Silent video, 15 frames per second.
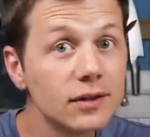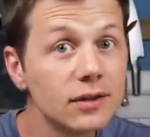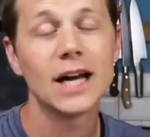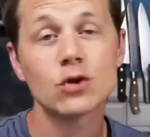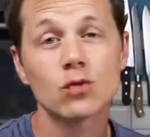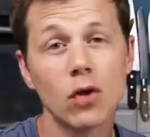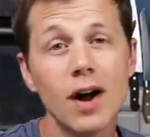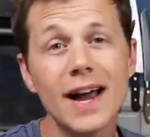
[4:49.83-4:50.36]

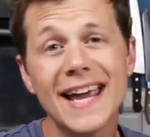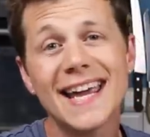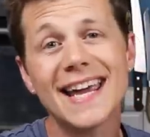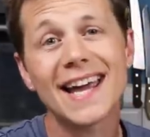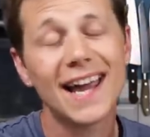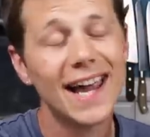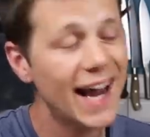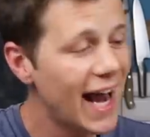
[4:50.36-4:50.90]
It's right
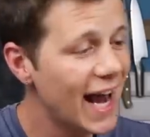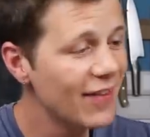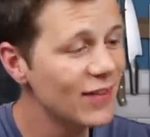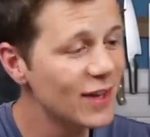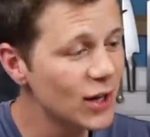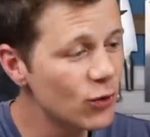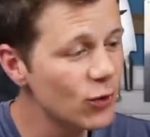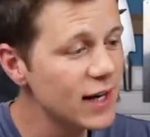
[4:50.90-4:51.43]
here in
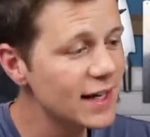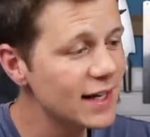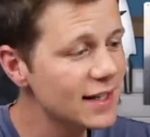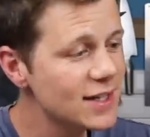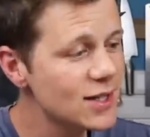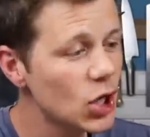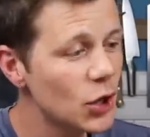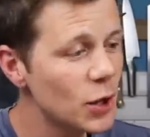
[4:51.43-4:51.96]
the
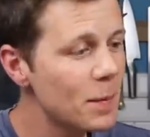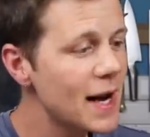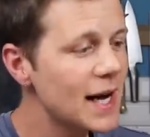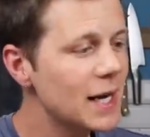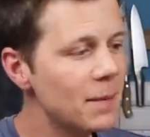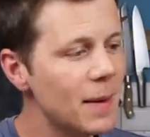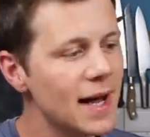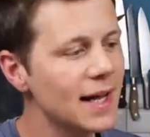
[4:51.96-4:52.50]
ingredients on the back
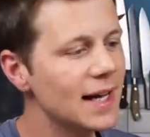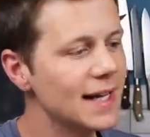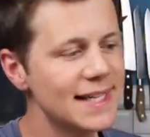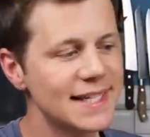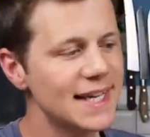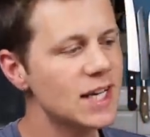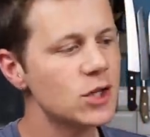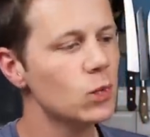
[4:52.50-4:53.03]
of the packet. It
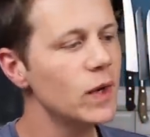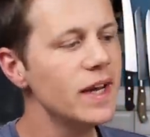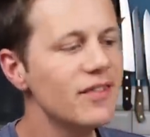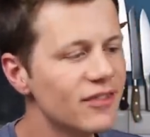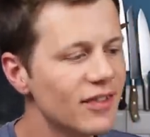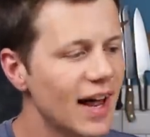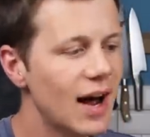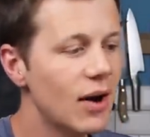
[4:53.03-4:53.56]
says wheat
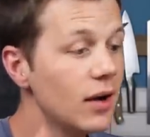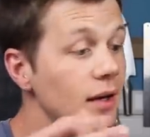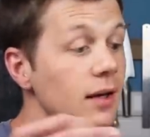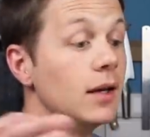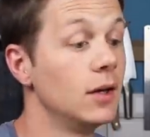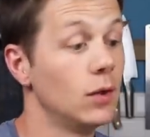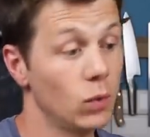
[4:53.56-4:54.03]
flour,